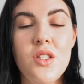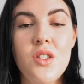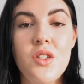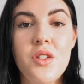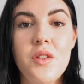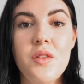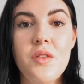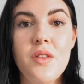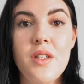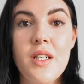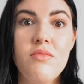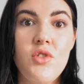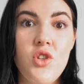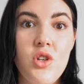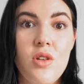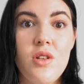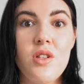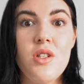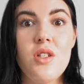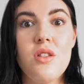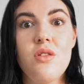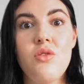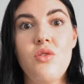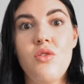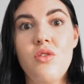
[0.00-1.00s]
to
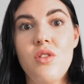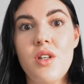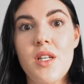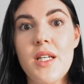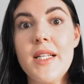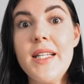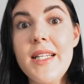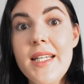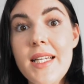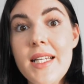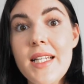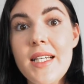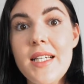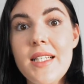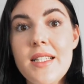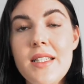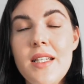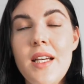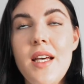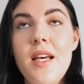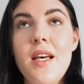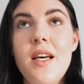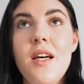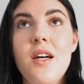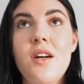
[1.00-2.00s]
charge it or clean it,
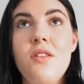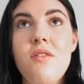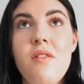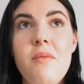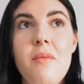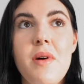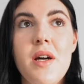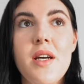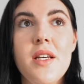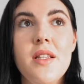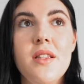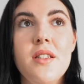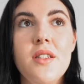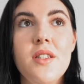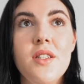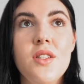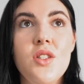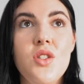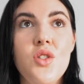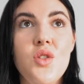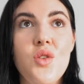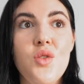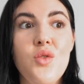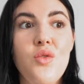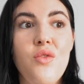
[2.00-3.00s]
a reminder
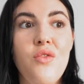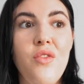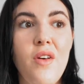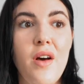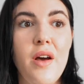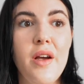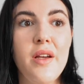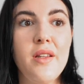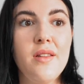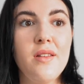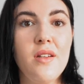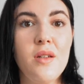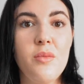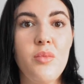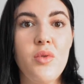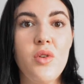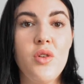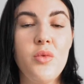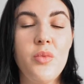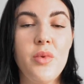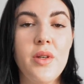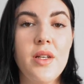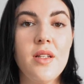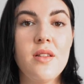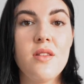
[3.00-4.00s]
to find an
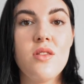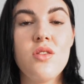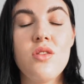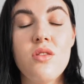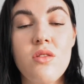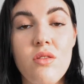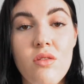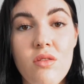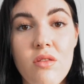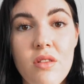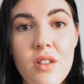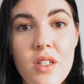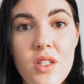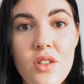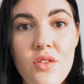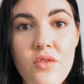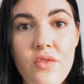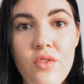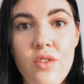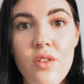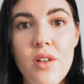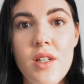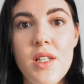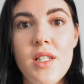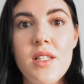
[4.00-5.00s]
appropriate storage
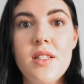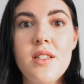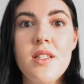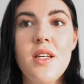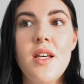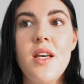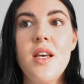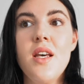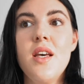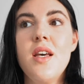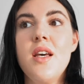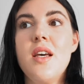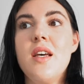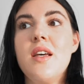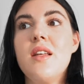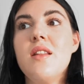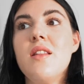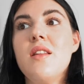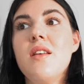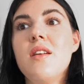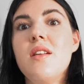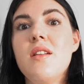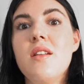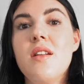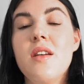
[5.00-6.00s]
for it, and
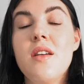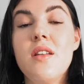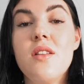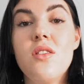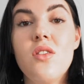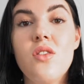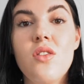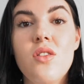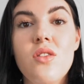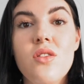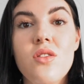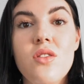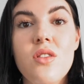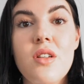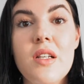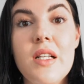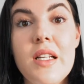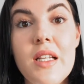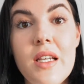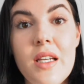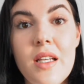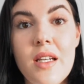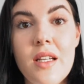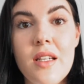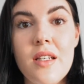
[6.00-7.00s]
then later on to
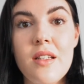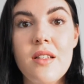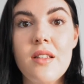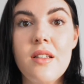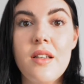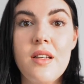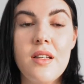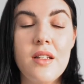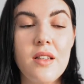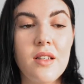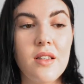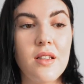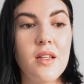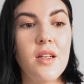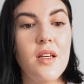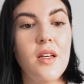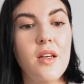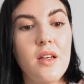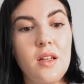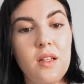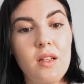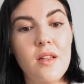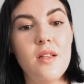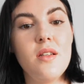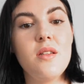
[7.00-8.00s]
clean it, and
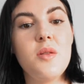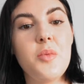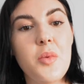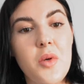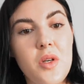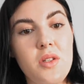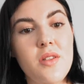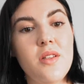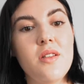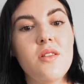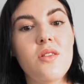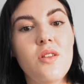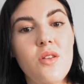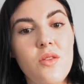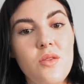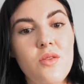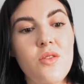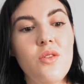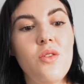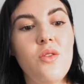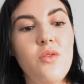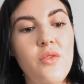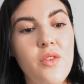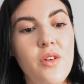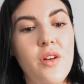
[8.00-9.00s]
this process goes
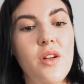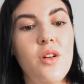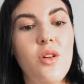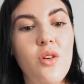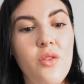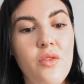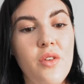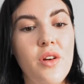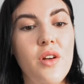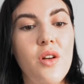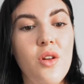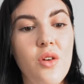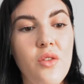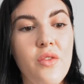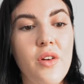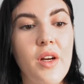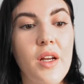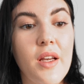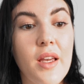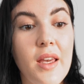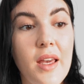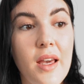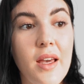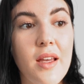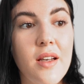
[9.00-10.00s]
over and over and over
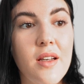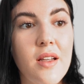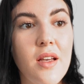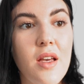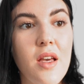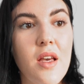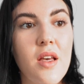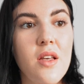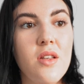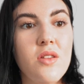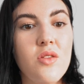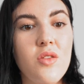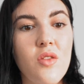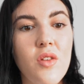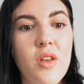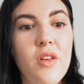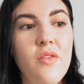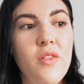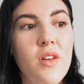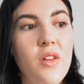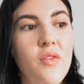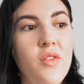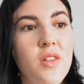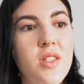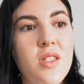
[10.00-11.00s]
again. So
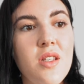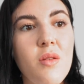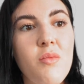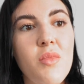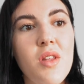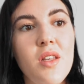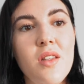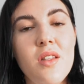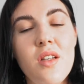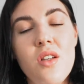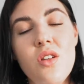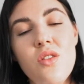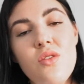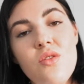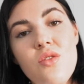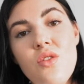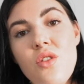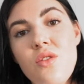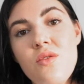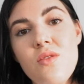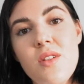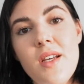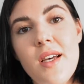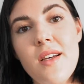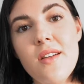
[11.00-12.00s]
even if it's something that you
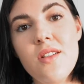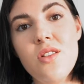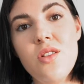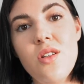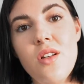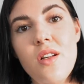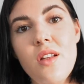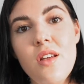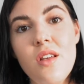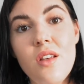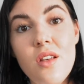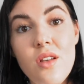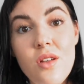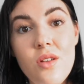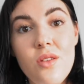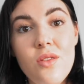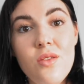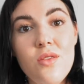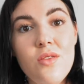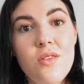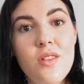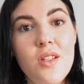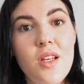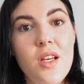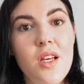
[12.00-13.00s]
don't actually
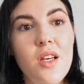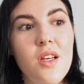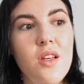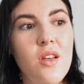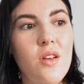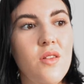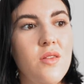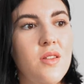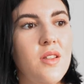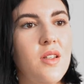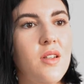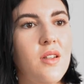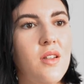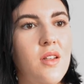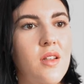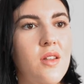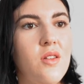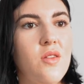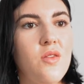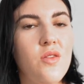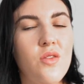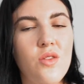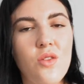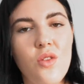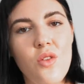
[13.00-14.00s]
use, you still need
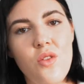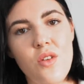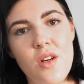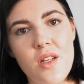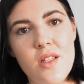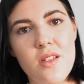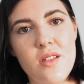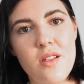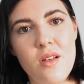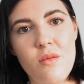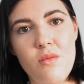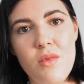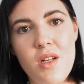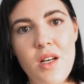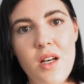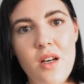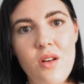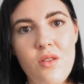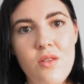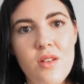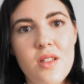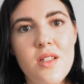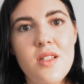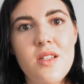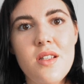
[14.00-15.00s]
to store it
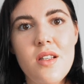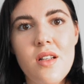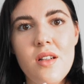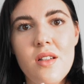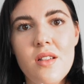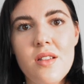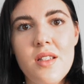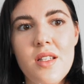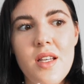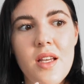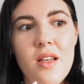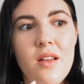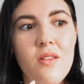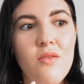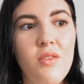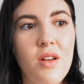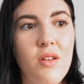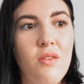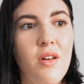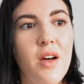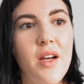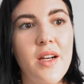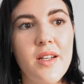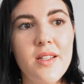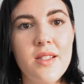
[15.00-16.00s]
somehow. It still
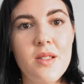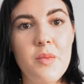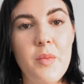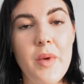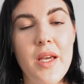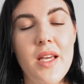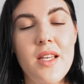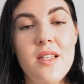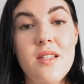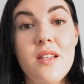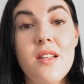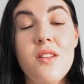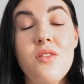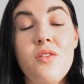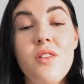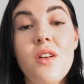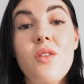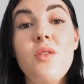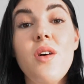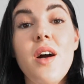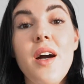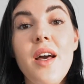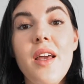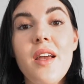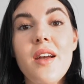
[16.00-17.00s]
requires space, it
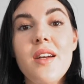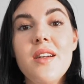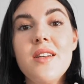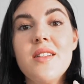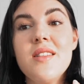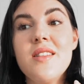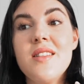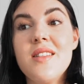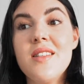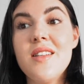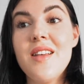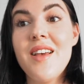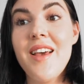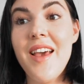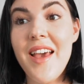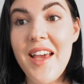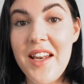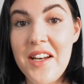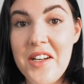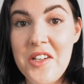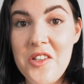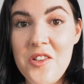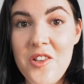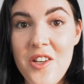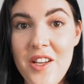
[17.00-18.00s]
requires
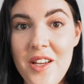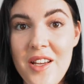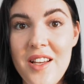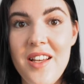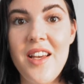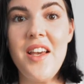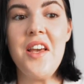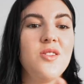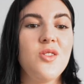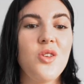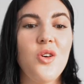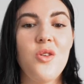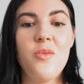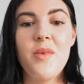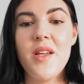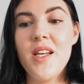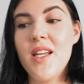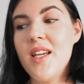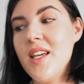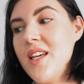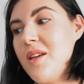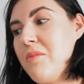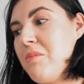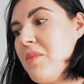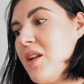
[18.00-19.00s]
energy. So
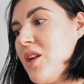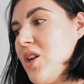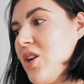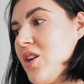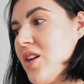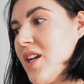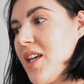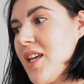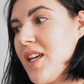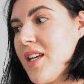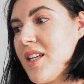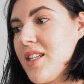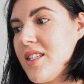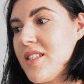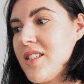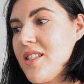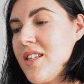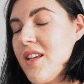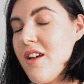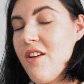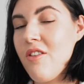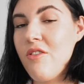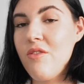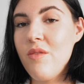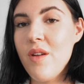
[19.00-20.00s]
many belongings
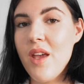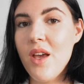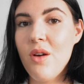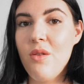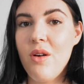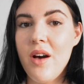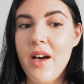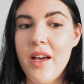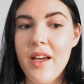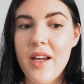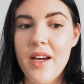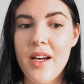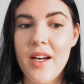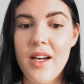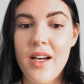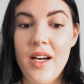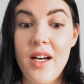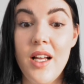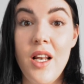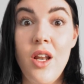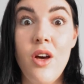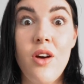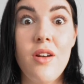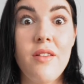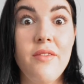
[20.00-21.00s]
require
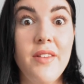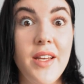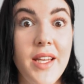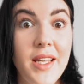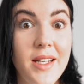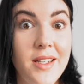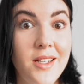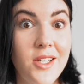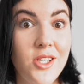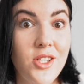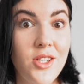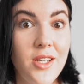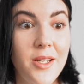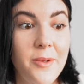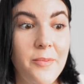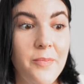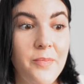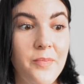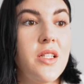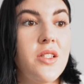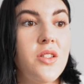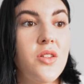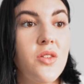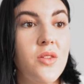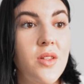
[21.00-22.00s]
a lot of energy.
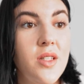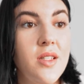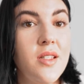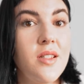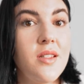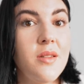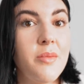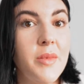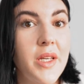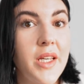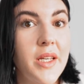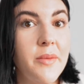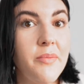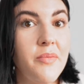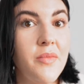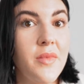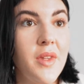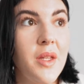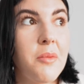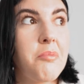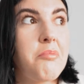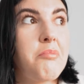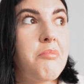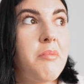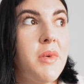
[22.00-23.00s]
So this is me,
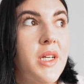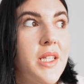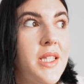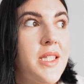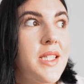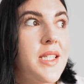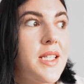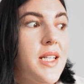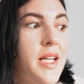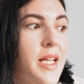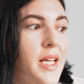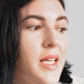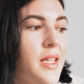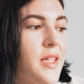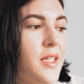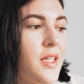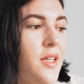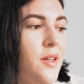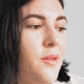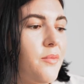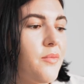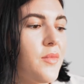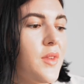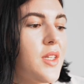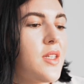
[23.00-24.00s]
months
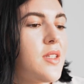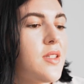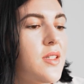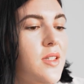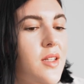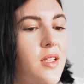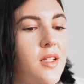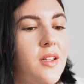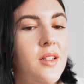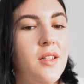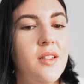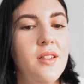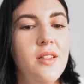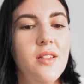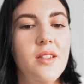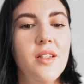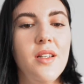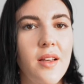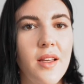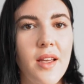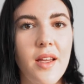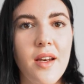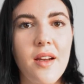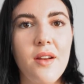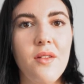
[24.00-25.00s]
later, still
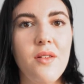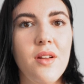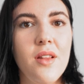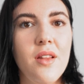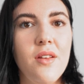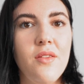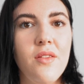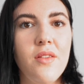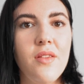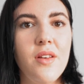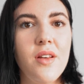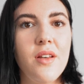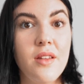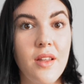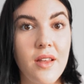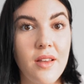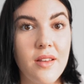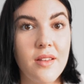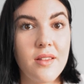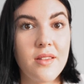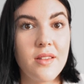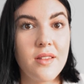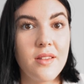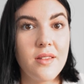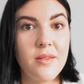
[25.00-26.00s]
getting rid of
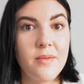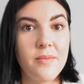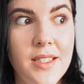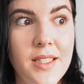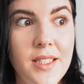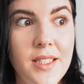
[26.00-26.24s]
things.